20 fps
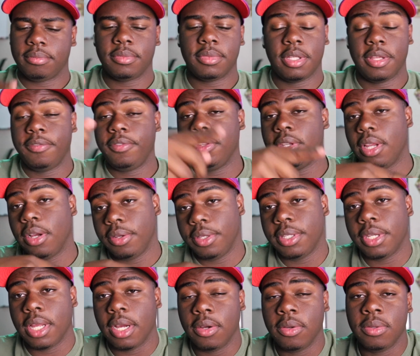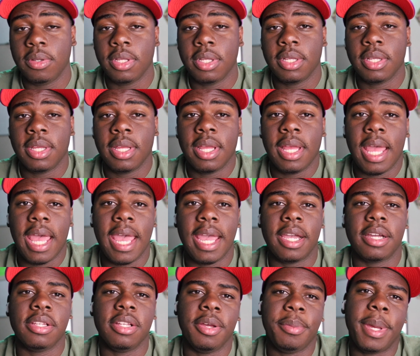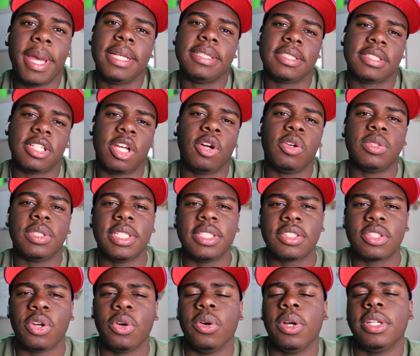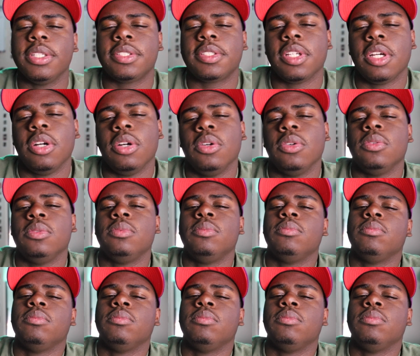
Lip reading: If you know, you know, Hat Club has its own Discord, so